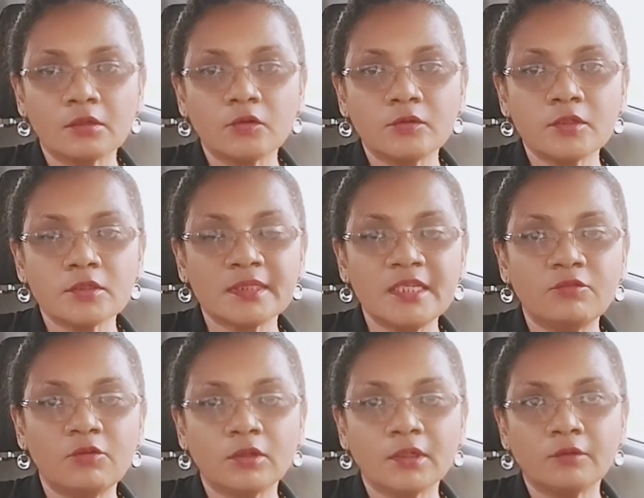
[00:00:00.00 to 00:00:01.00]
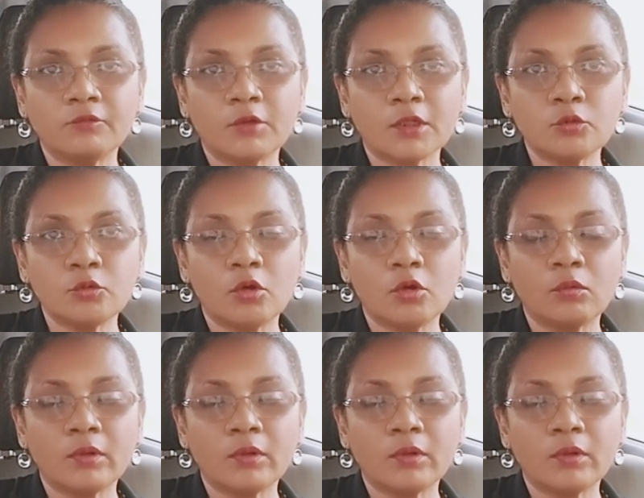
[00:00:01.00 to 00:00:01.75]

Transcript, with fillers: Don't just leave out and a two or